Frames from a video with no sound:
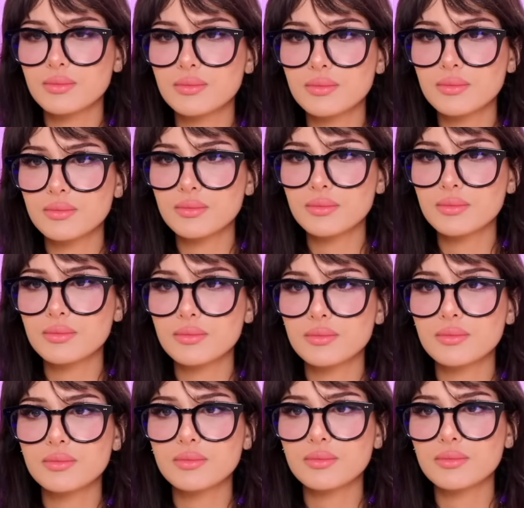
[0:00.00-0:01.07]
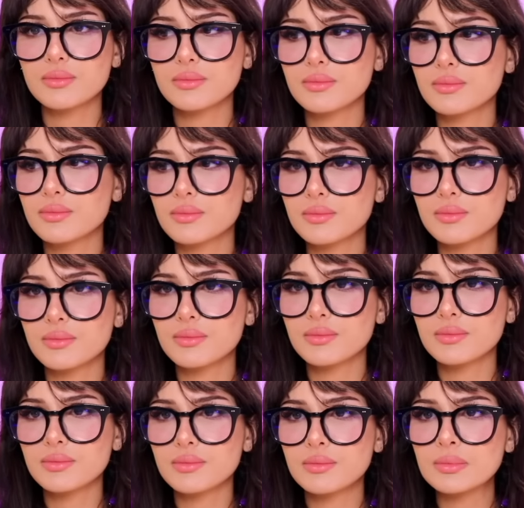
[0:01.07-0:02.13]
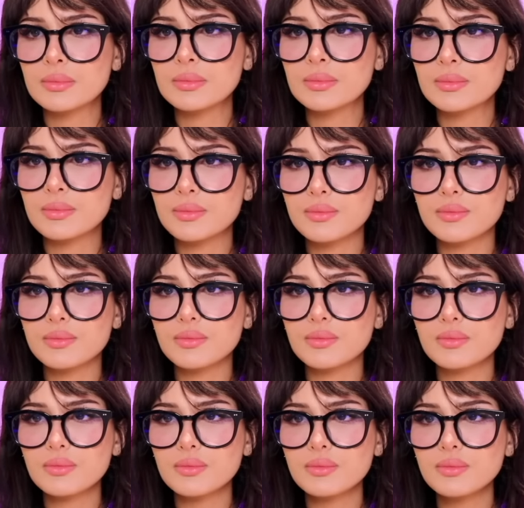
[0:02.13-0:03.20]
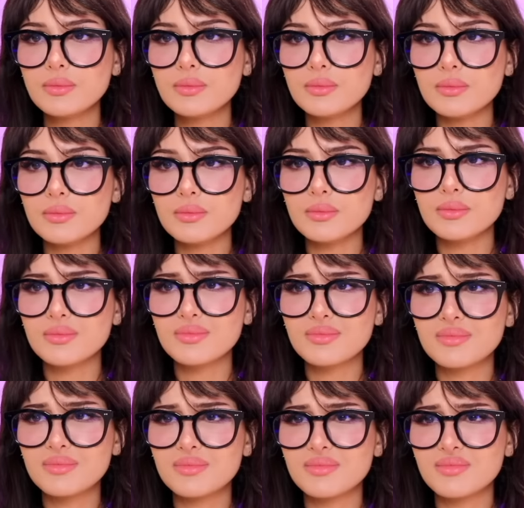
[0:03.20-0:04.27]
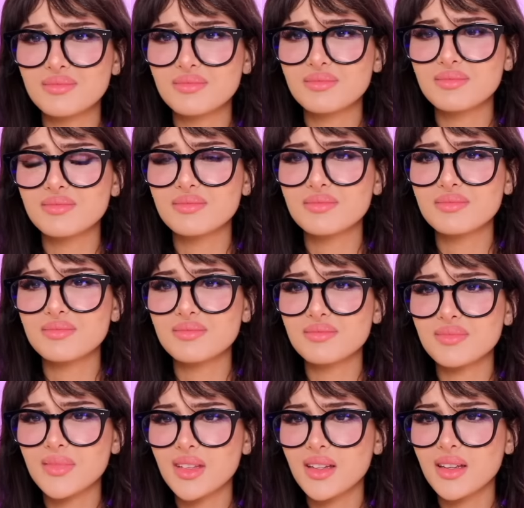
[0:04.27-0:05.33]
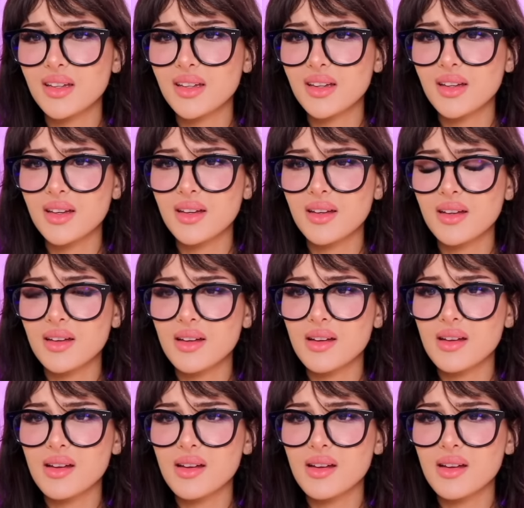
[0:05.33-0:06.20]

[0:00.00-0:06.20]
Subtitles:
Nobody speaks.